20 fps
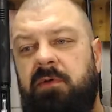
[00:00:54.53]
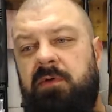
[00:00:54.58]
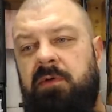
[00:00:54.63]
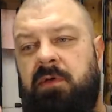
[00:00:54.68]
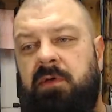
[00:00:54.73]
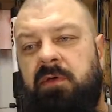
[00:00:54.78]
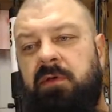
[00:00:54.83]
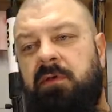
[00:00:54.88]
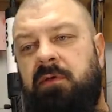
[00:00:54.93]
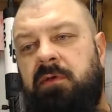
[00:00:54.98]

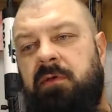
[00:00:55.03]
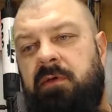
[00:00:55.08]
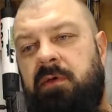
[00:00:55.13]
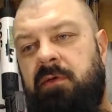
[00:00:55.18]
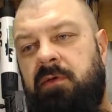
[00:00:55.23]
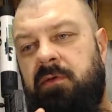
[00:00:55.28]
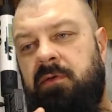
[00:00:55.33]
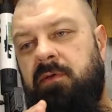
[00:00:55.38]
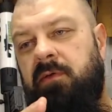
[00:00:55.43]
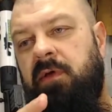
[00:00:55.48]

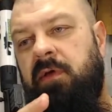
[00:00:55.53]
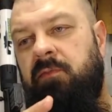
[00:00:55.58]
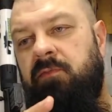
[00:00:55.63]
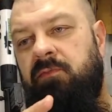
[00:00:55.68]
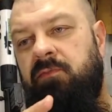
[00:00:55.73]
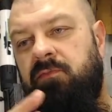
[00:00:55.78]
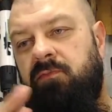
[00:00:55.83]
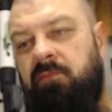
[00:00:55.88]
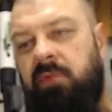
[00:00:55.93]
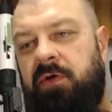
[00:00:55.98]
in, and
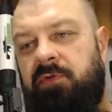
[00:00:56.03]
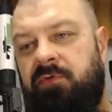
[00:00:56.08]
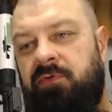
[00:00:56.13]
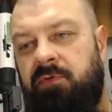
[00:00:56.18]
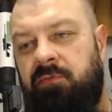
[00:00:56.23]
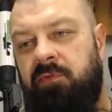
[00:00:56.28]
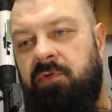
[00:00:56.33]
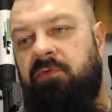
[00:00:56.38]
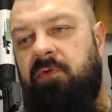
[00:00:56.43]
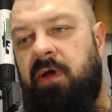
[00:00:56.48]
actually
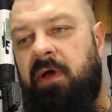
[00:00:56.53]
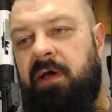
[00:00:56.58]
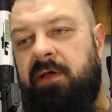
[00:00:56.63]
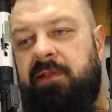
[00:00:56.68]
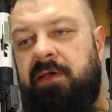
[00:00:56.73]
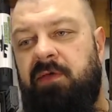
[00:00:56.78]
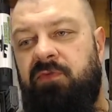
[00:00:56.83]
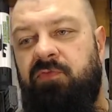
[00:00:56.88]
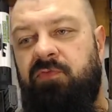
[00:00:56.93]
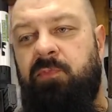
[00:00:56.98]
retract
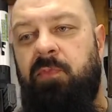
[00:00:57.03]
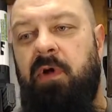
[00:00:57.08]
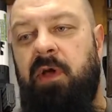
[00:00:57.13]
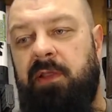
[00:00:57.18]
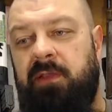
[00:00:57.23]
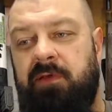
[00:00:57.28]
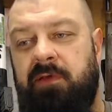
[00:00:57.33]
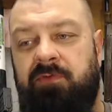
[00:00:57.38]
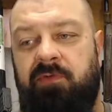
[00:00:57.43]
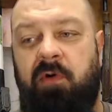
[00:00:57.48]
that
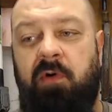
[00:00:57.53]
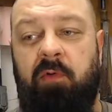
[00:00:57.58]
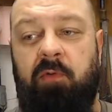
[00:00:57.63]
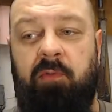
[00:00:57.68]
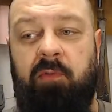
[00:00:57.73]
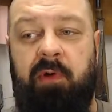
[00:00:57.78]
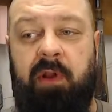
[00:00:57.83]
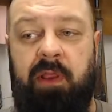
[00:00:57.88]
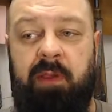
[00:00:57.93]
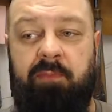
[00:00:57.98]
spring that's
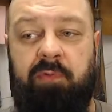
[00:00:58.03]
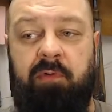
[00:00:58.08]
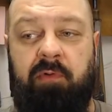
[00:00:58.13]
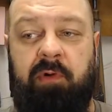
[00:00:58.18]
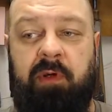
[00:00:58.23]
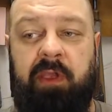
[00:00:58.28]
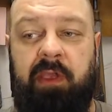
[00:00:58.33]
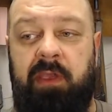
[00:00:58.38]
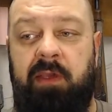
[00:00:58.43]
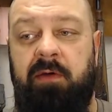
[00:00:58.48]
already
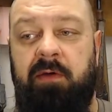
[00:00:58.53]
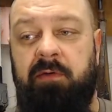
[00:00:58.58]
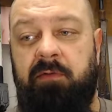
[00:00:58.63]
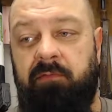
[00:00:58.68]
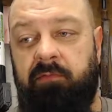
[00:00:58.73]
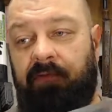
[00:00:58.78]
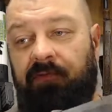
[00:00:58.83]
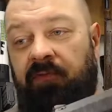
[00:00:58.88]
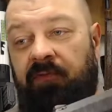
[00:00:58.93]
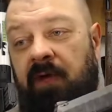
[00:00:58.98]

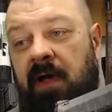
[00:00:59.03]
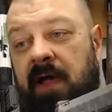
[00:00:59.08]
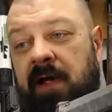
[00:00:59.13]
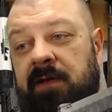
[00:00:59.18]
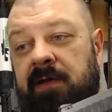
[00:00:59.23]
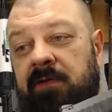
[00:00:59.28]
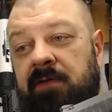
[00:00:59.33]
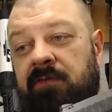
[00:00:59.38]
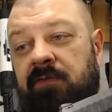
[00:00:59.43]
pre-retracted.